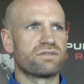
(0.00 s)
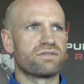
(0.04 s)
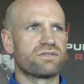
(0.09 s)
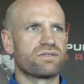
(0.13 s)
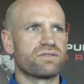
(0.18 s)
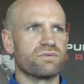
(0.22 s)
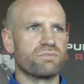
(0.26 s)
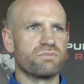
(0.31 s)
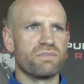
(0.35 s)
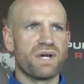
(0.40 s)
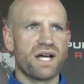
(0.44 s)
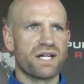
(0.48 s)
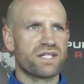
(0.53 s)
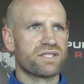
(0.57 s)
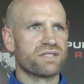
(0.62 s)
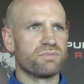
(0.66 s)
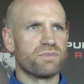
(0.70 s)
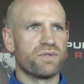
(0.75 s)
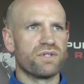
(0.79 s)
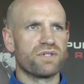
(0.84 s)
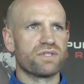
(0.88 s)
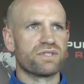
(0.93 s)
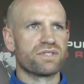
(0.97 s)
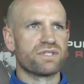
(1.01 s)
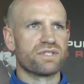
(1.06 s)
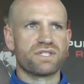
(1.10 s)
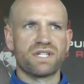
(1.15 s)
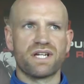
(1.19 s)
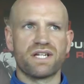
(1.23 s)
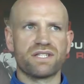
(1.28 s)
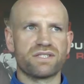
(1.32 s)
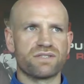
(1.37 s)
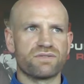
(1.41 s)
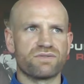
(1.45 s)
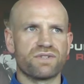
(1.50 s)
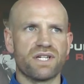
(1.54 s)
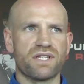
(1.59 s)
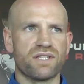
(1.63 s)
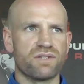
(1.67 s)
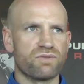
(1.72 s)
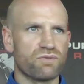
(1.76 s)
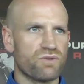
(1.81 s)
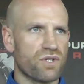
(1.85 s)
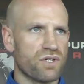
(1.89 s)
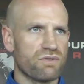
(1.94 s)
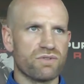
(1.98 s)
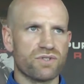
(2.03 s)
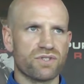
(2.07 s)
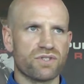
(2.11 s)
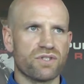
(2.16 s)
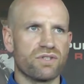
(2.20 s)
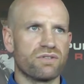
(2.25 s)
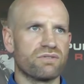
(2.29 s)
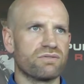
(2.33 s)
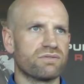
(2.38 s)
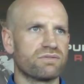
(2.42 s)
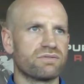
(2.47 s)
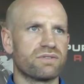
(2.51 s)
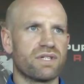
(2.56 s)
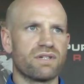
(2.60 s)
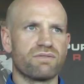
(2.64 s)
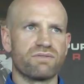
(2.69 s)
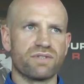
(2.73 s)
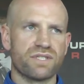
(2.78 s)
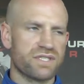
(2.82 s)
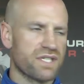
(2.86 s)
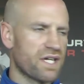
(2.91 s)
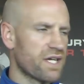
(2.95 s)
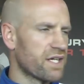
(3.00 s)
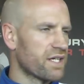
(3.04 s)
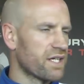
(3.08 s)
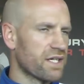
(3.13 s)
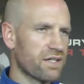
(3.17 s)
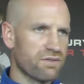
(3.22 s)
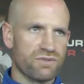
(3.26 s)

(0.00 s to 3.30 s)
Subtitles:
to maximise the chance of getting the right result every Saturday,